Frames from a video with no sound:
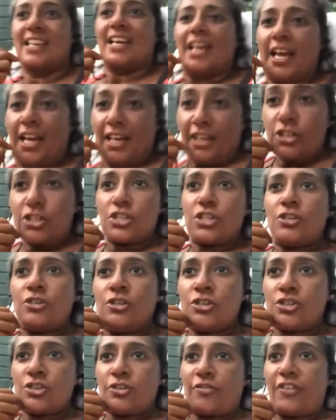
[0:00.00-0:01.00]
And as soon
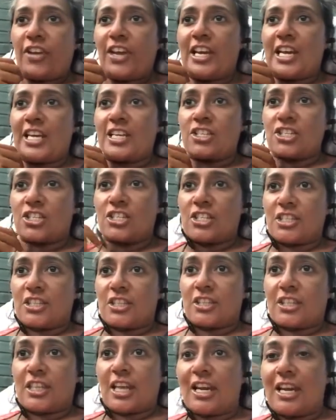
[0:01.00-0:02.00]
as you finished,
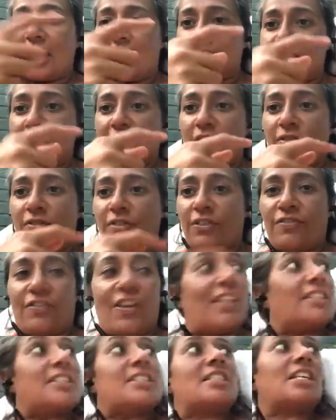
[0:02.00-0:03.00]
they legged it over the
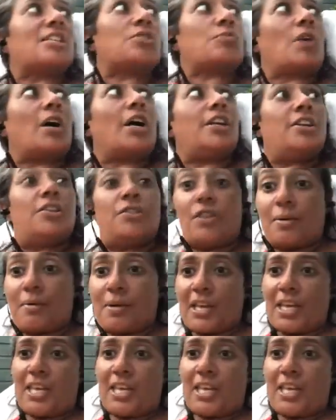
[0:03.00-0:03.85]
fence. That's why I knew they were